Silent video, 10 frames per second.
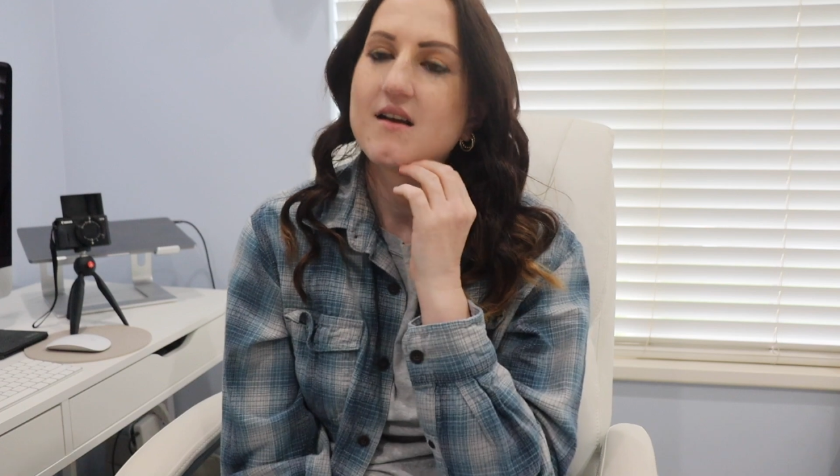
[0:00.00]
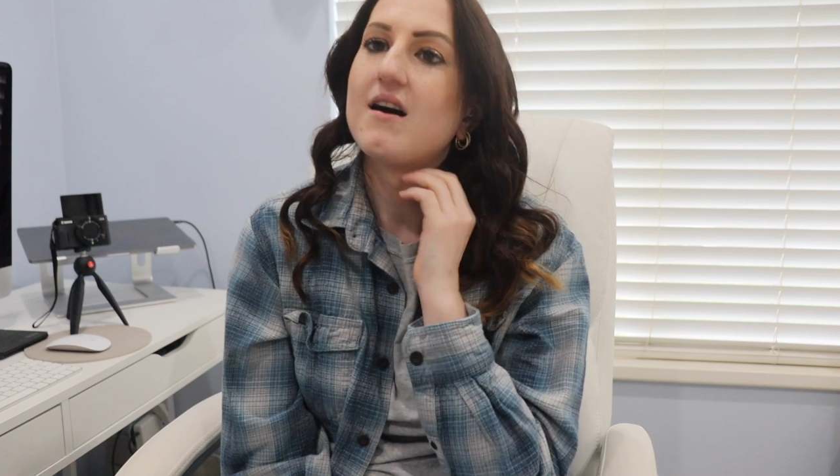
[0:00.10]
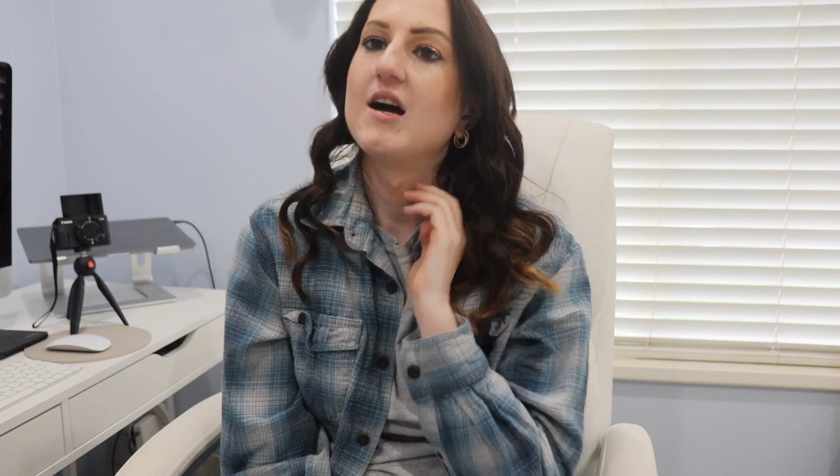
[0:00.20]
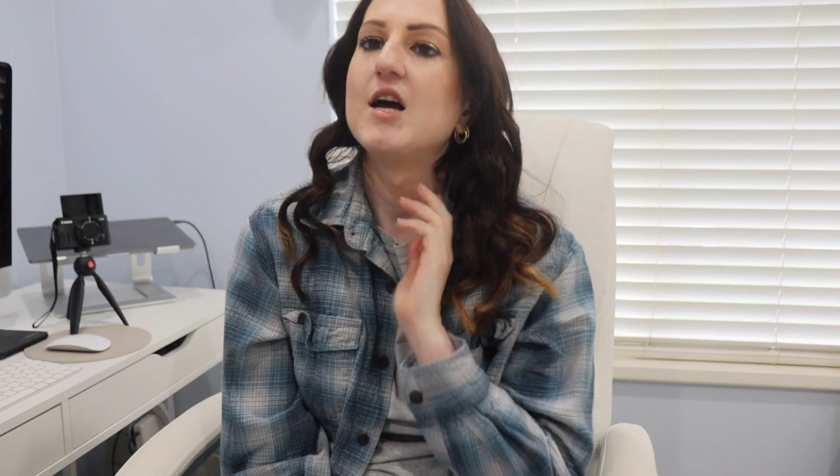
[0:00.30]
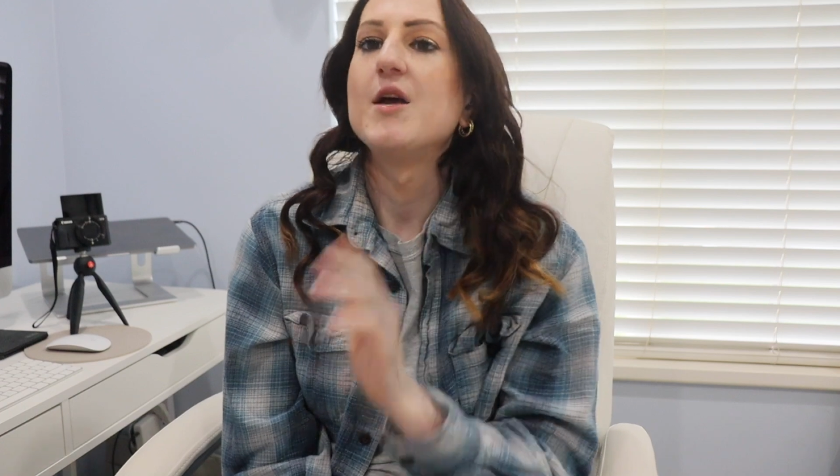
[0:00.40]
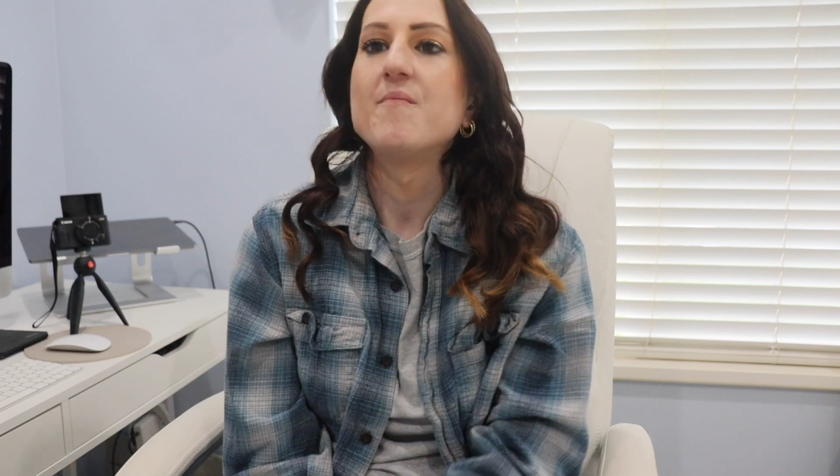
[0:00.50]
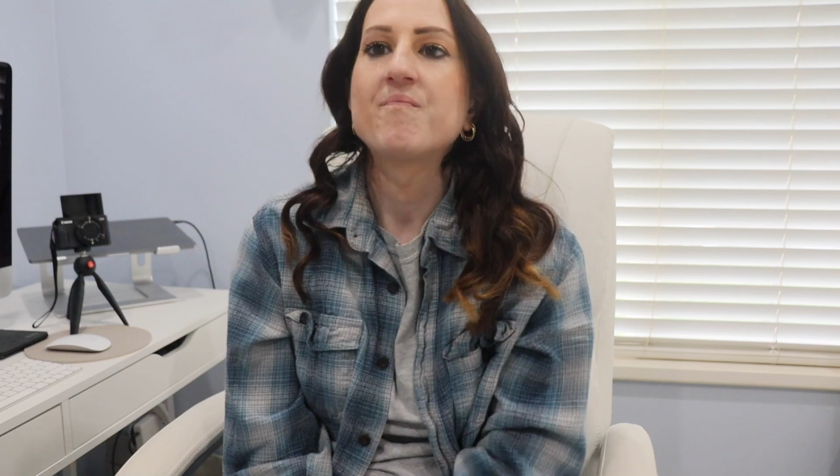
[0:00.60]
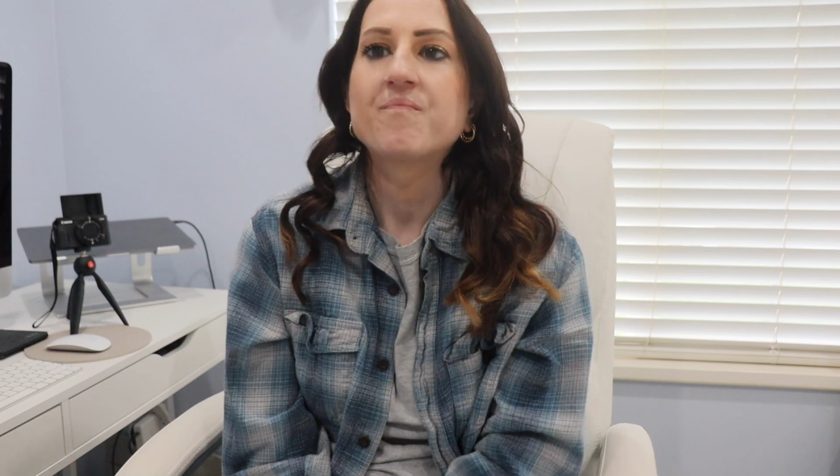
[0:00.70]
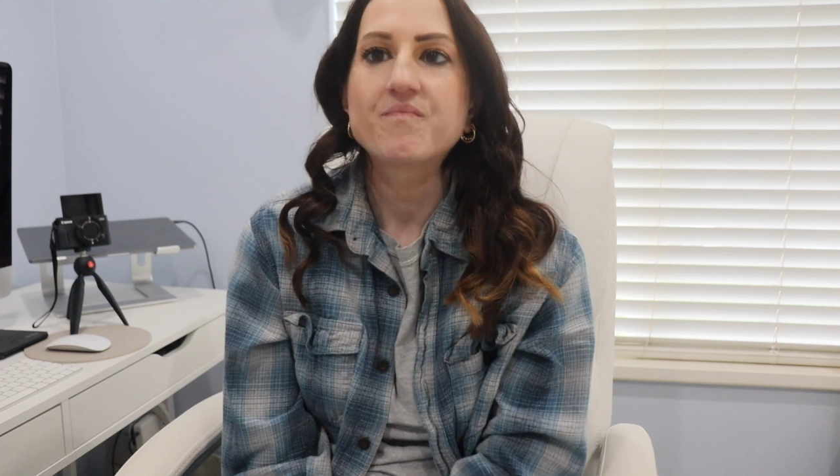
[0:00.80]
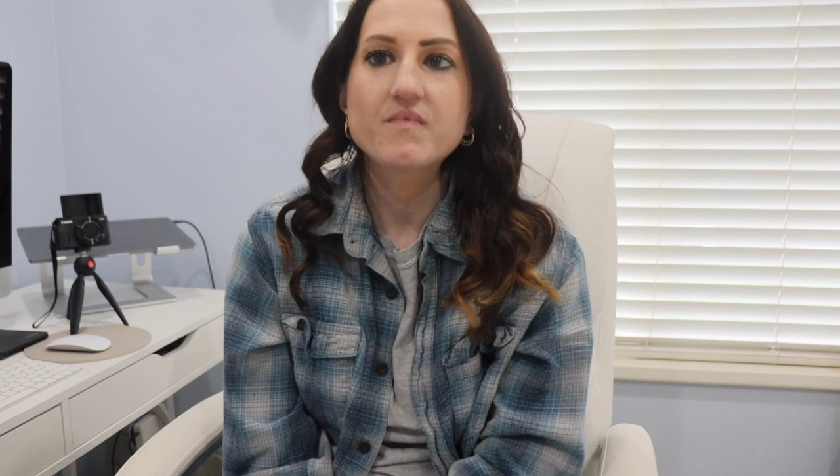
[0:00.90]

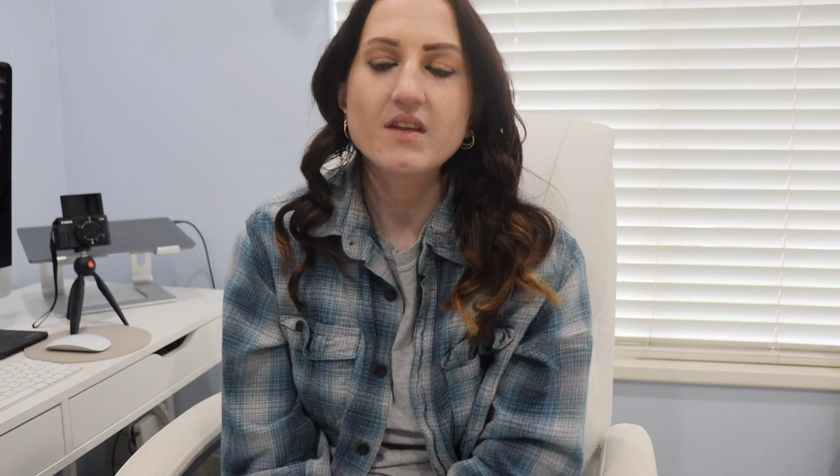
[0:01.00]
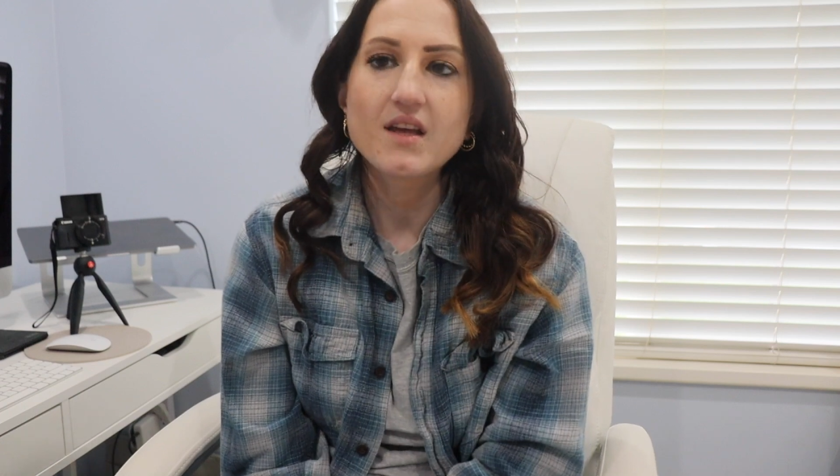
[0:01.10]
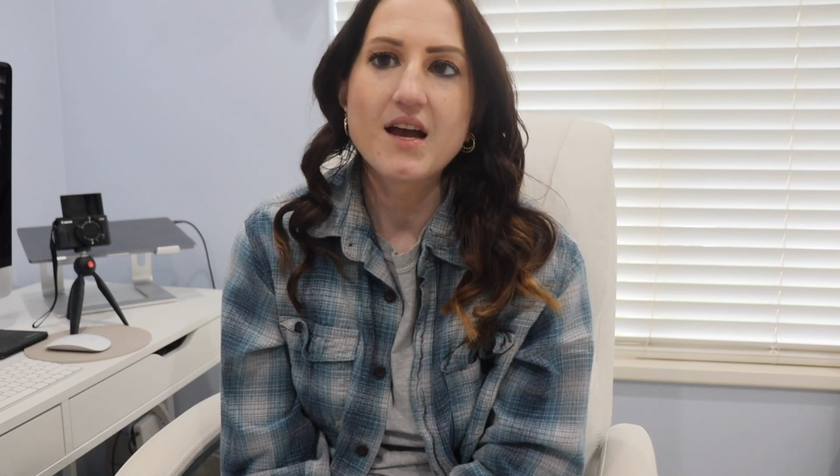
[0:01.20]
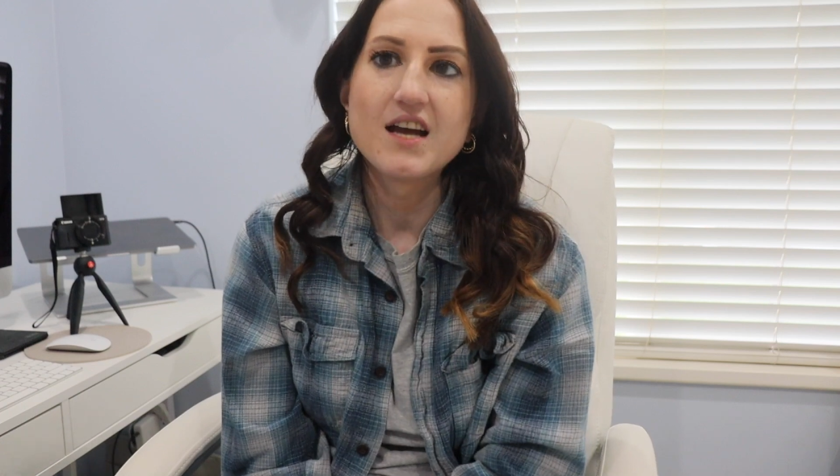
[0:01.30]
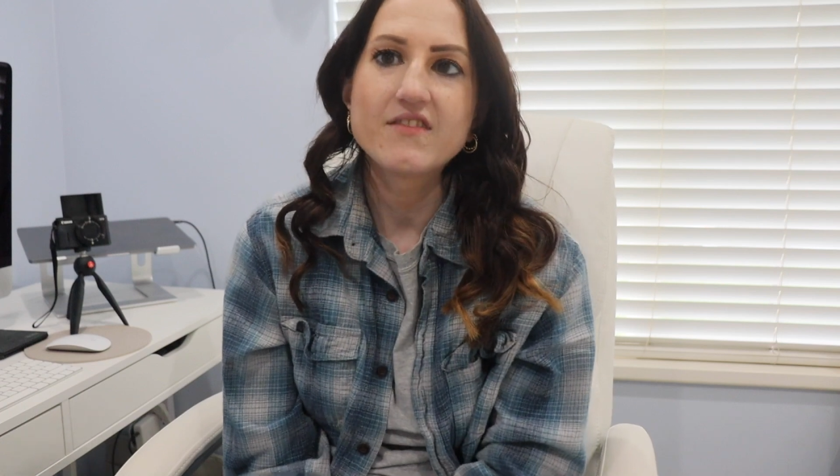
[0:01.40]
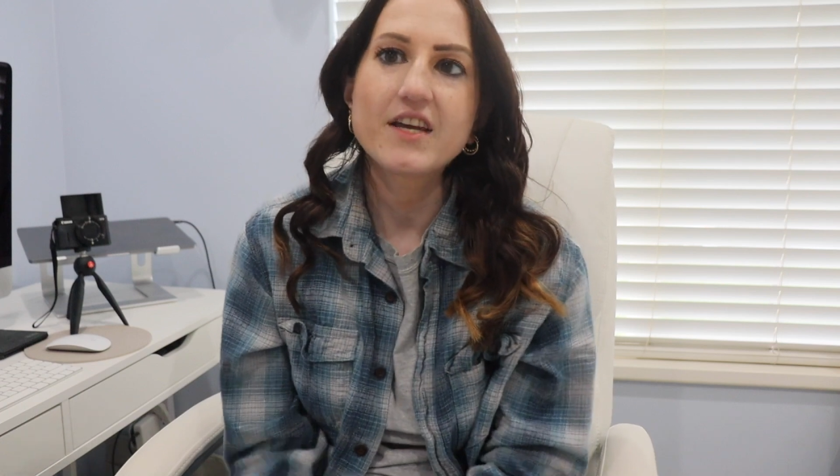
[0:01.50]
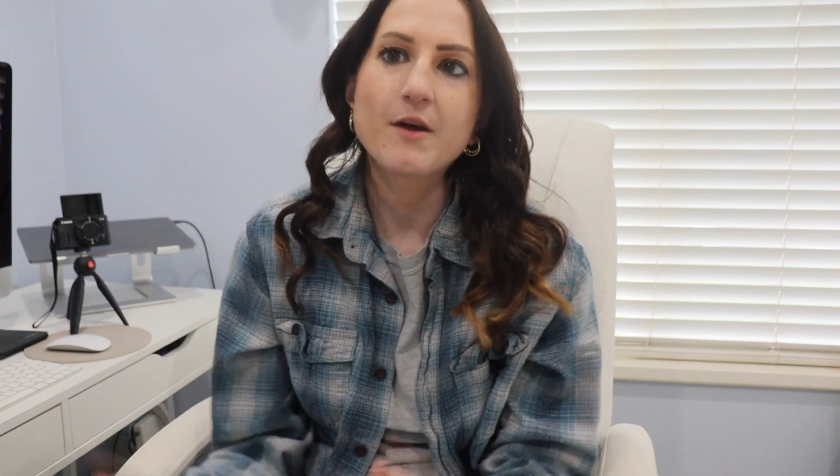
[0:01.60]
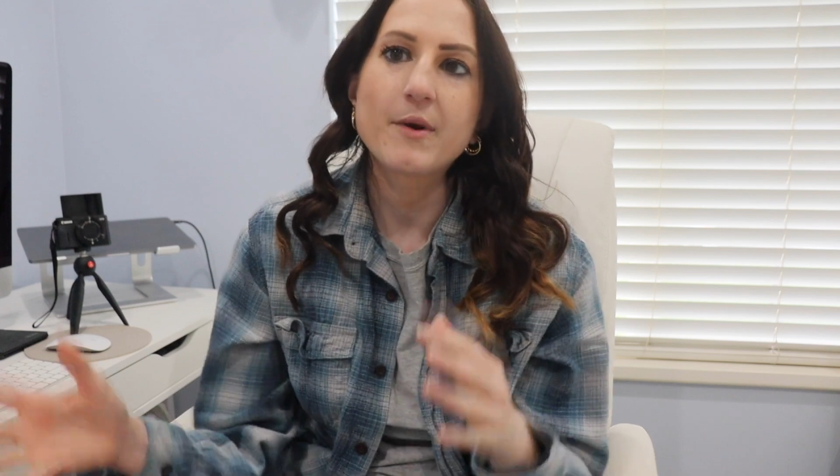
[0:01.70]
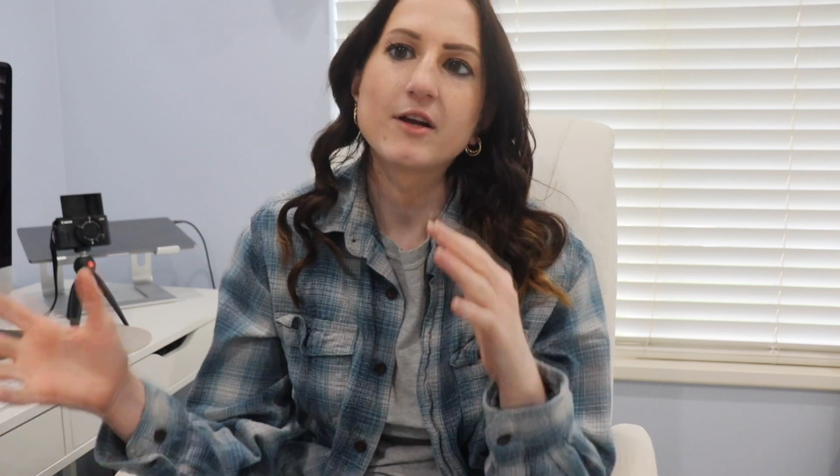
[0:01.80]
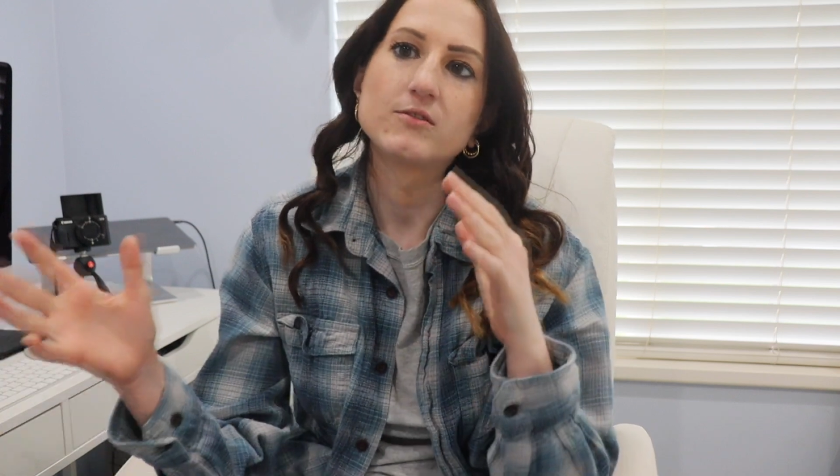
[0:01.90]
Um, I have my
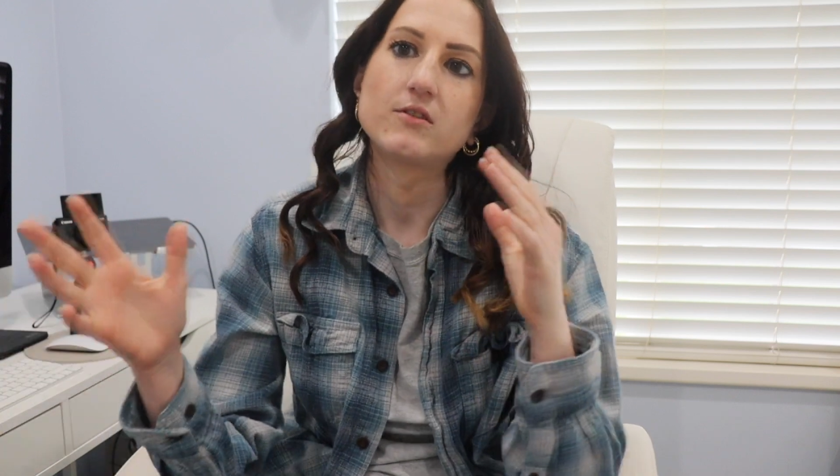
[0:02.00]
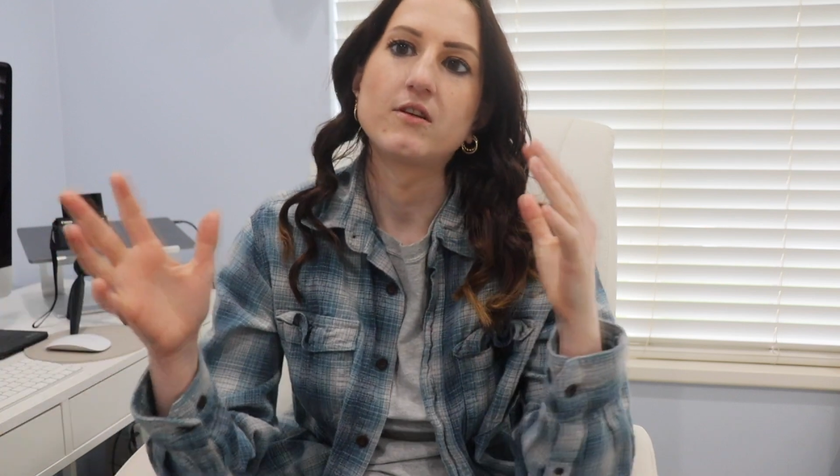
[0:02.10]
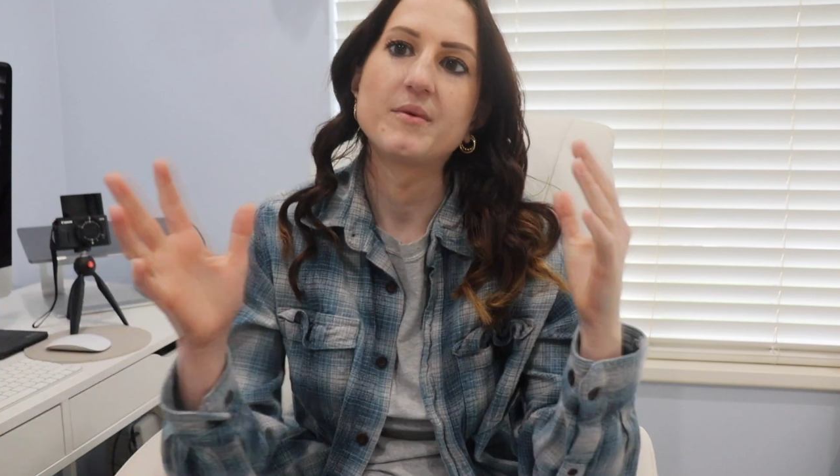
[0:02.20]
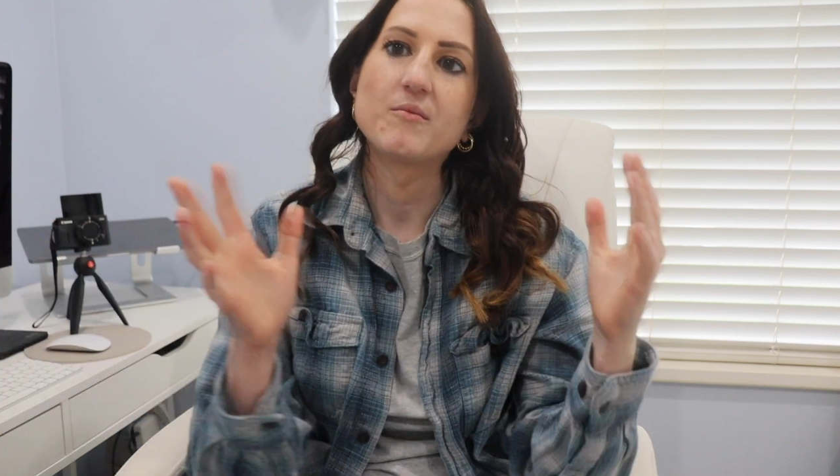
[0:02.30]
camera angled a little